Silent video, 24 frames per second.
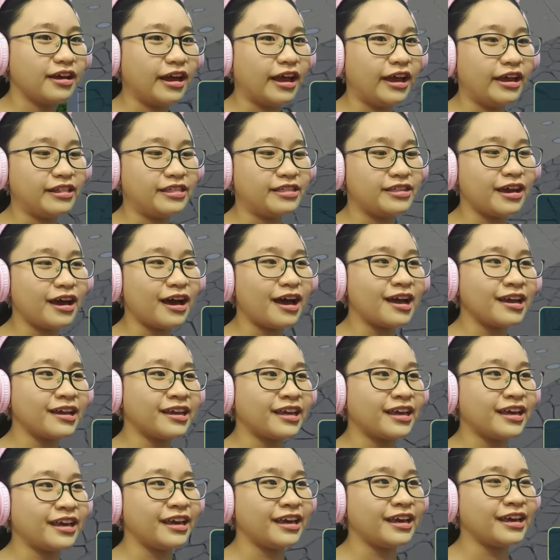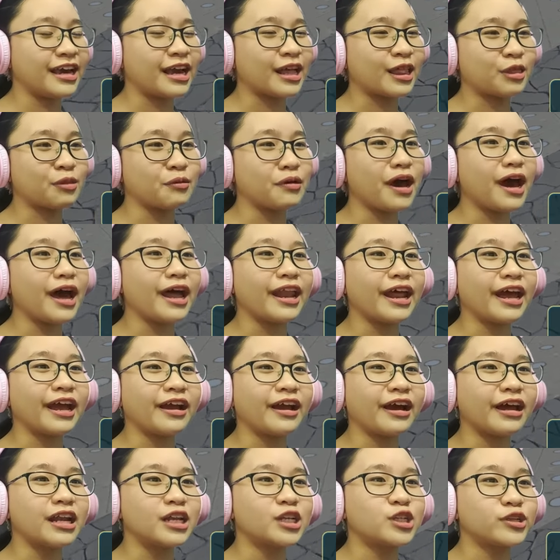Hey, doggy, guess what?
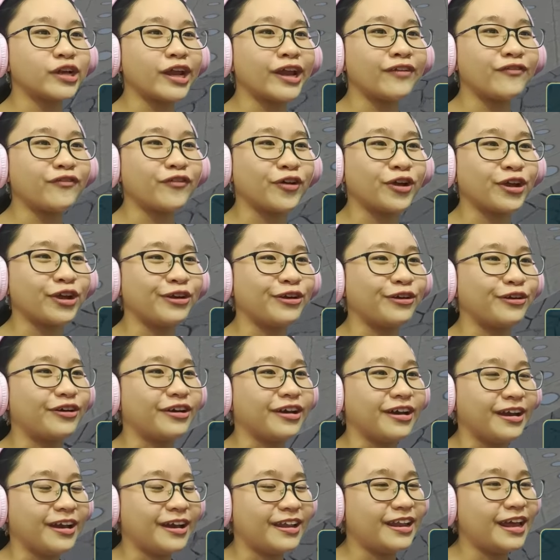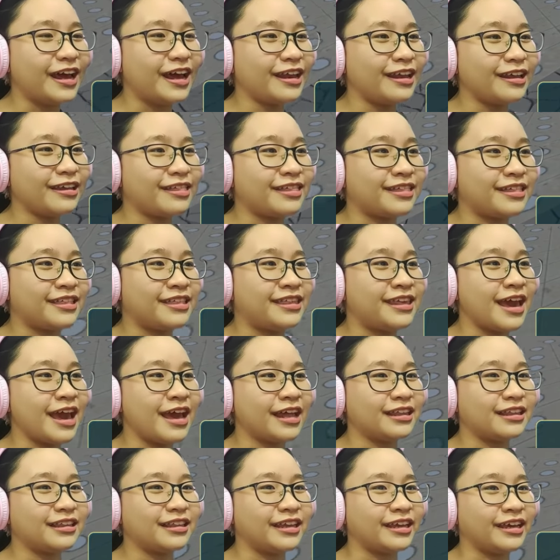I got a treat for you. That is
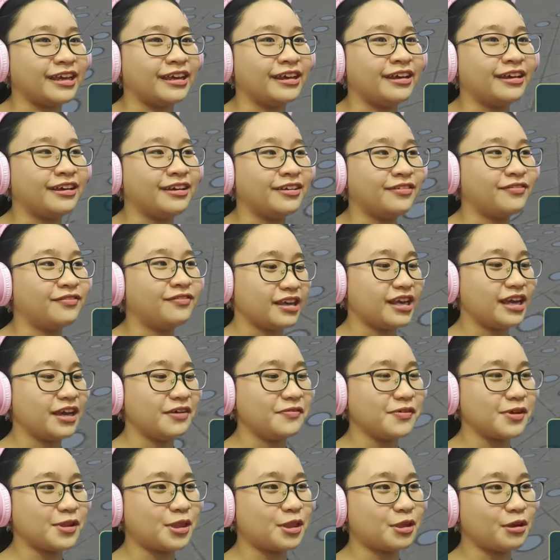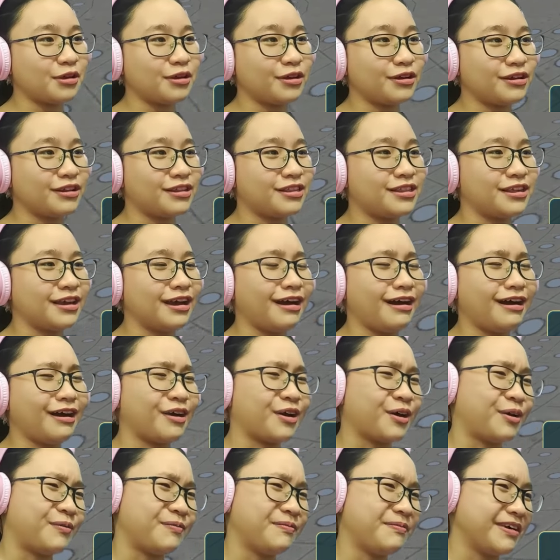deadly. Give it to your
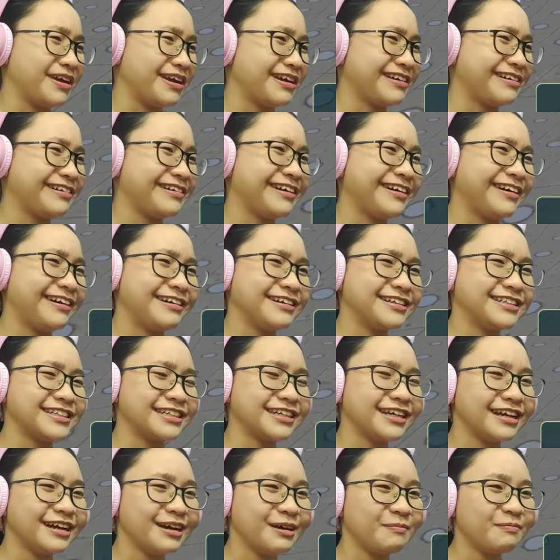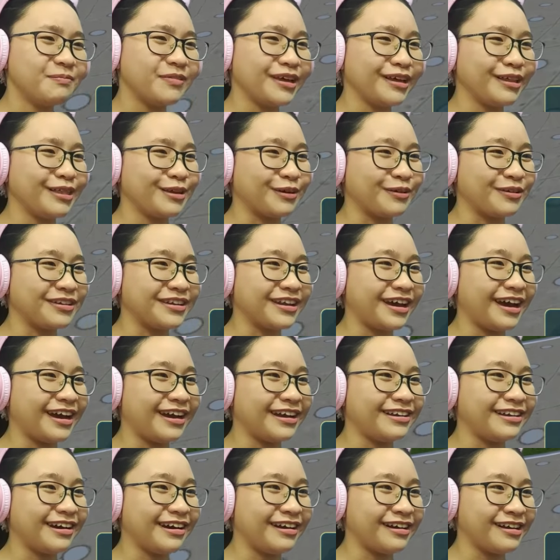dog. Please don't
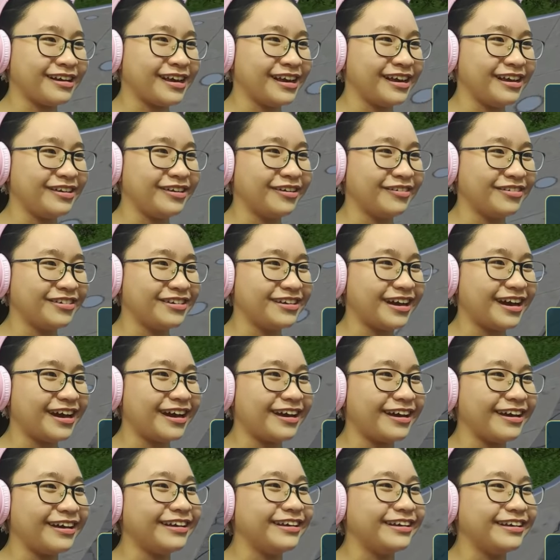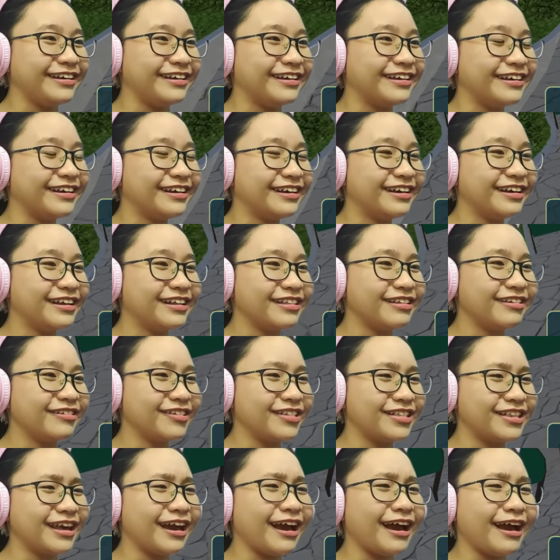die, doggy. Don't die.
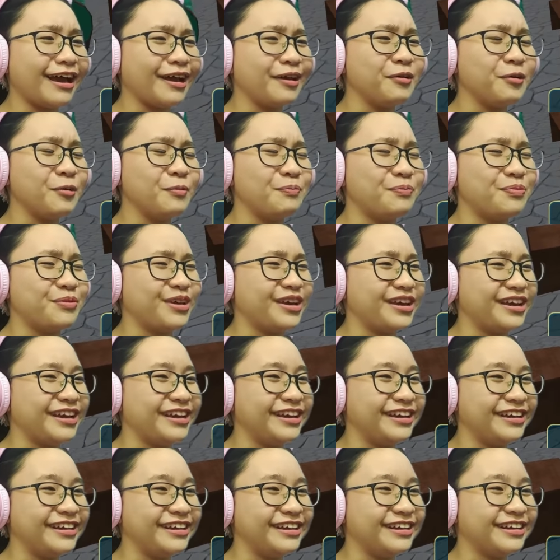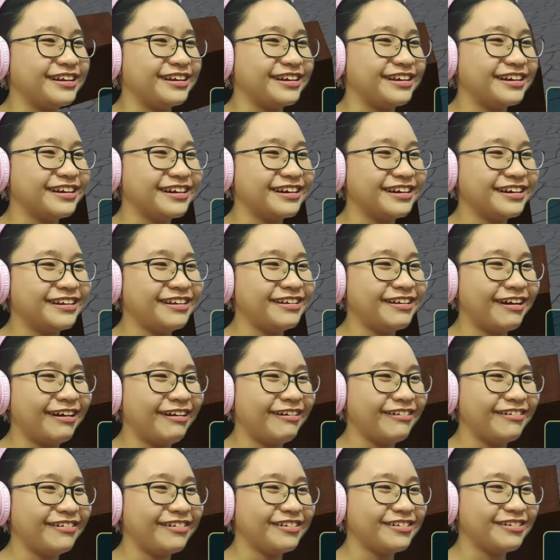Don't die, Lupin.
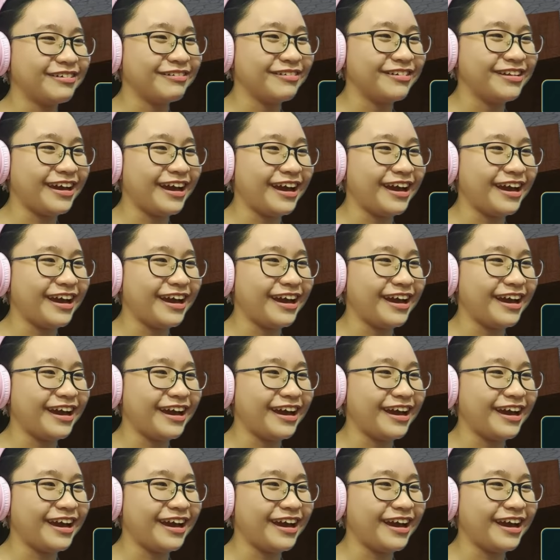No, don't